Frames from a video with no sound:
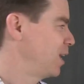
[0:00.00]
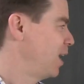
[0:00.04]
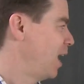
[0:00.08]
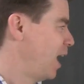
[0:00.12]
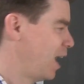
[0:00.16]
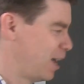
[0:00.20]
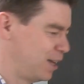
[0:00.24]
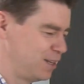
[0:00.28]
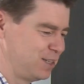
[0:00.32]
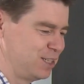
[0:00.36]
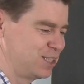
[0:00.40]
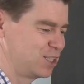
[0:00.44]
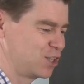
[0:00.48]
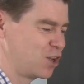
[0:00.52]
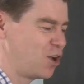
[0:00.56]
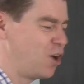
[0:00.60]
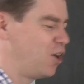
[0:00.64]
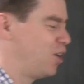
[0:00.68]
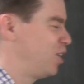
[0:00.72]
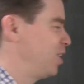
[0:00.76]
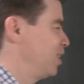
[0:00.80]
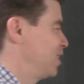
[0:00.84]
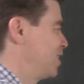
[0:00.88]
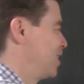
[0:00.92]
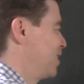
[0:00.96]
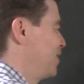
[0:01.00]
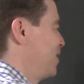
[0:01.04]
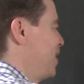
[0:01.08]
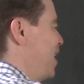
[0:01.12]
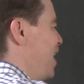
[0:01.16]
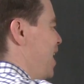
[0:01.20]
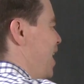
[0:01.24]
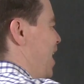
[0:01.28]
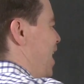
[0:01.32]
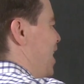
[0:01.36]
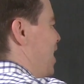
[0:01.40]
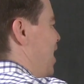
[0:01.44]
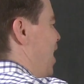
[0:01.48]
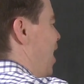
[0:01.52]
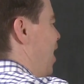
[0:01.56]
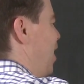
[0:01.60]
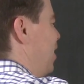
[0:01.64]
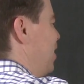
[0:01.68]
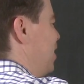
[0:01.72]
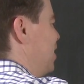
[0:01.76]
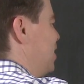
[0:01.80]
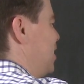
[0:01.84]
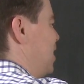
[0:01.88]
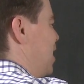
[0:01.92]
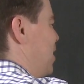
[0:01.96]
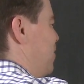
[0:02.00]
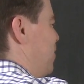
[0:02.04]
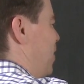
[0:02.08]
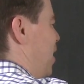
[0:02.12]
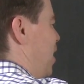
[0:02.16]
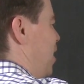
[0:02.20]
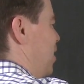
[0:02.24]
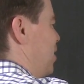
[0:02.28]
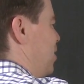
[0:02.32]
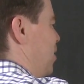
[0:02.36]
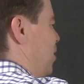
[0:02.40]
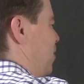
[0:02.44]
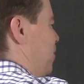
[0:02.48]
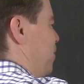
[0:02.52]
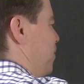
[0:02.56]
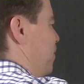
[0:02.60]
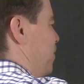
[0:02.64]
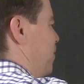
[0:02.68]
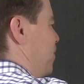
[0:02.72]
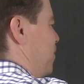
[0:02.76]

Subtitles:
And it's called an honesty partner.